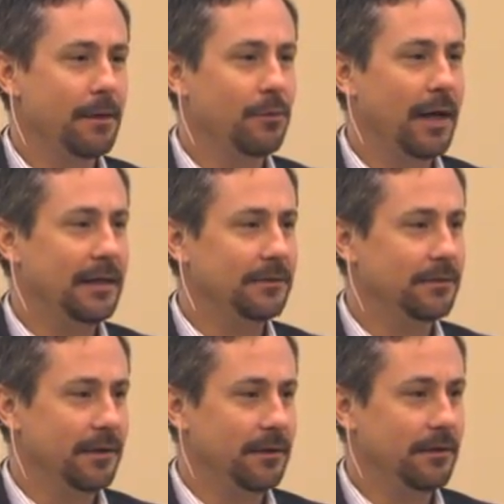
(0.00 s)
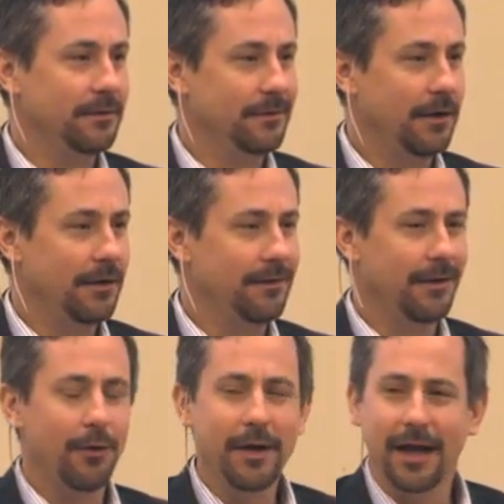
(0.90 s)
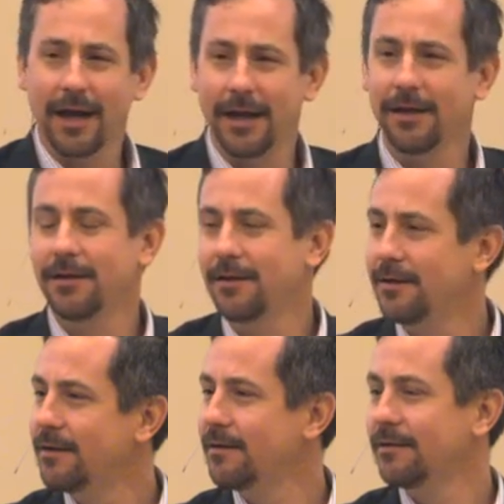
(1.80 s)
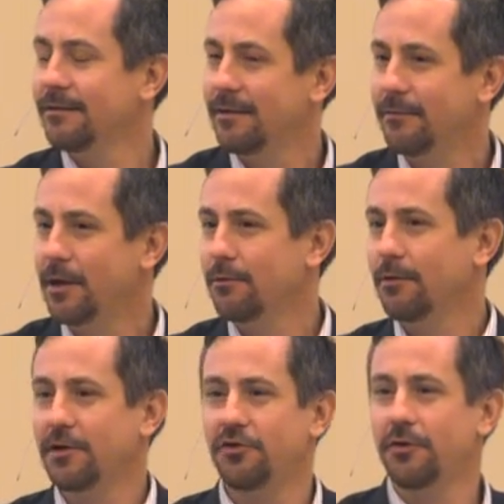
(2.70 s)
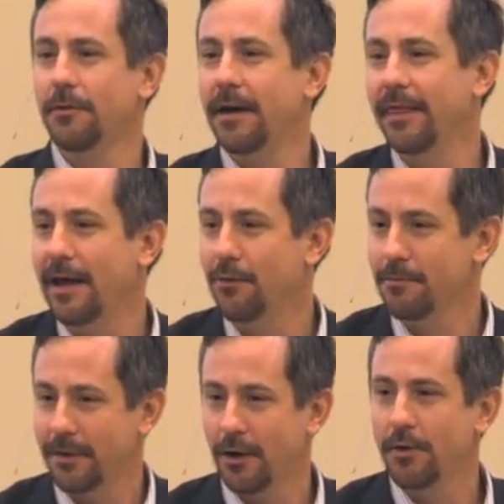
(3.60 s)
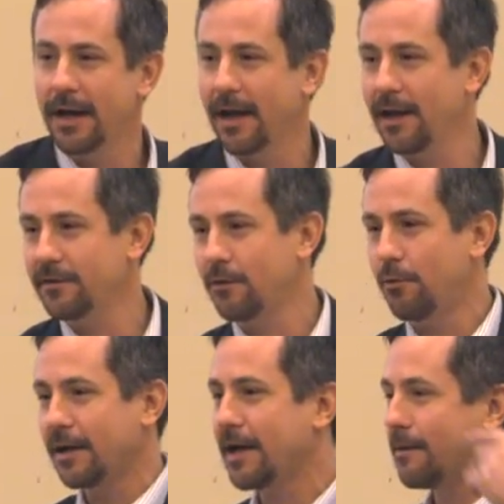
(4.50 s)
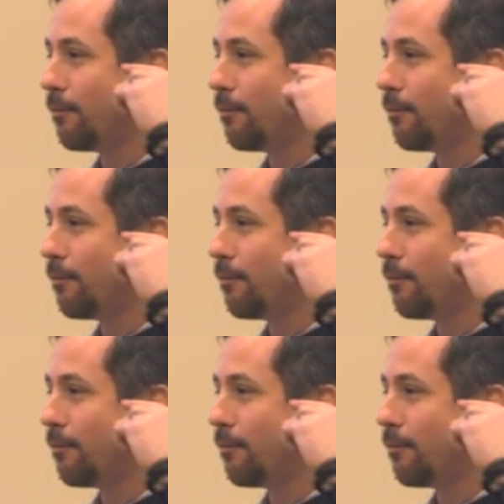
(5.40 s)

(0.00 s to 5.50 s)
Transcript: Like, okay, I'm not really sure about that one, but okay, so what kind of